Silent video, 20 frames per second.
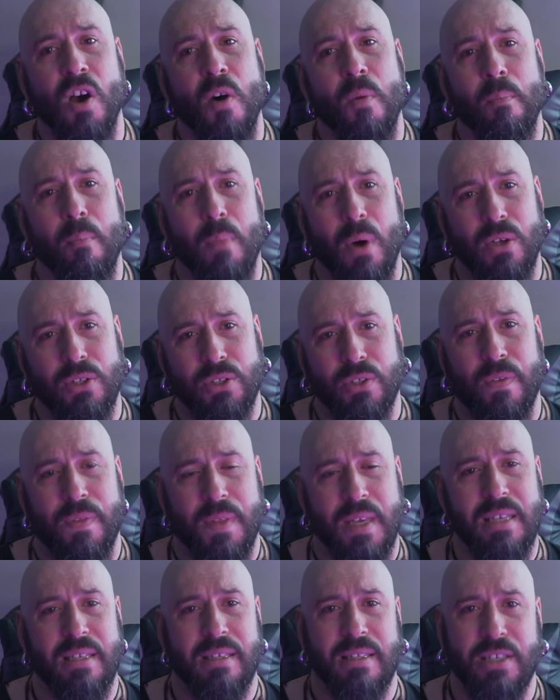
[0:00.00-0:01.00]
Most of
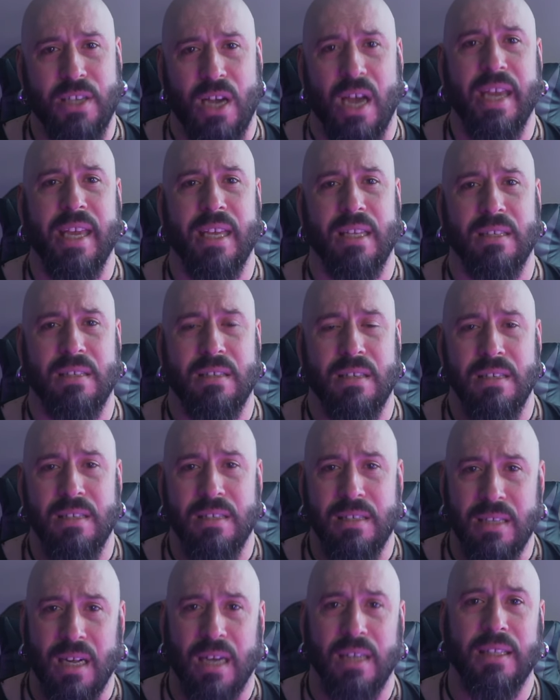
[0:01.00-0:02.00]
these giants
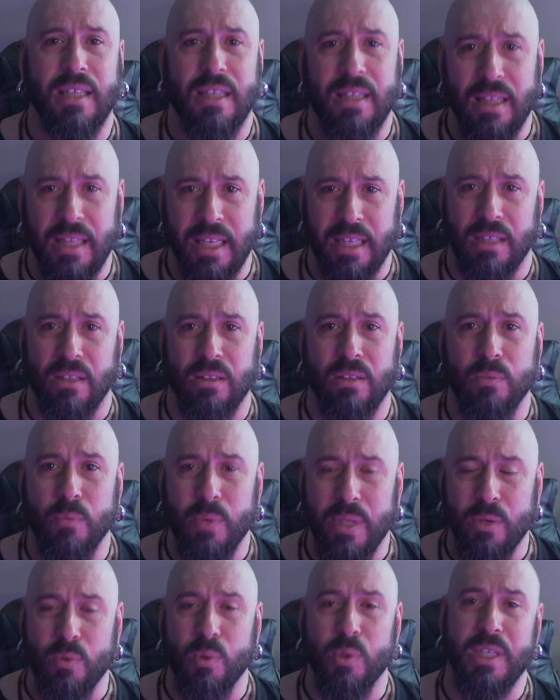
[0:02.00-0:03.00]
started little
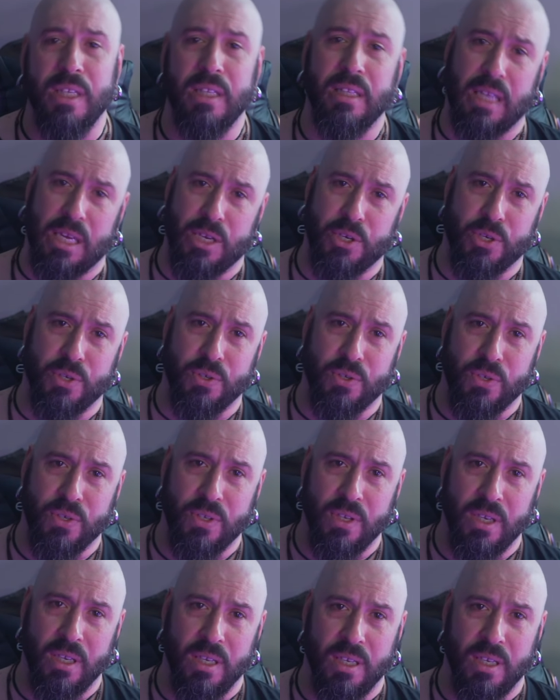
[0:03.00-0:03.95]
with good intentions.